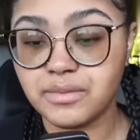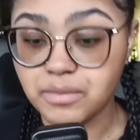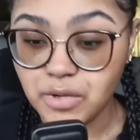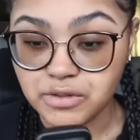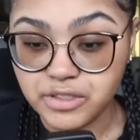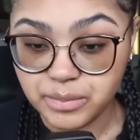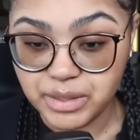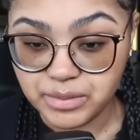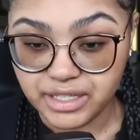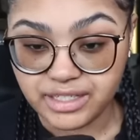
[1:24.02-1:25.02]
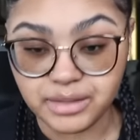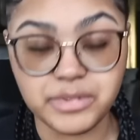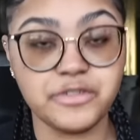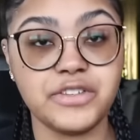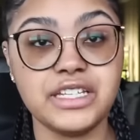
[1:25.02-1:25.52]
most of the people they end up
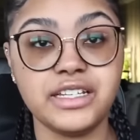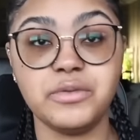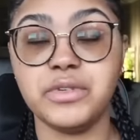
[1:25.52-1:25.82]
defending,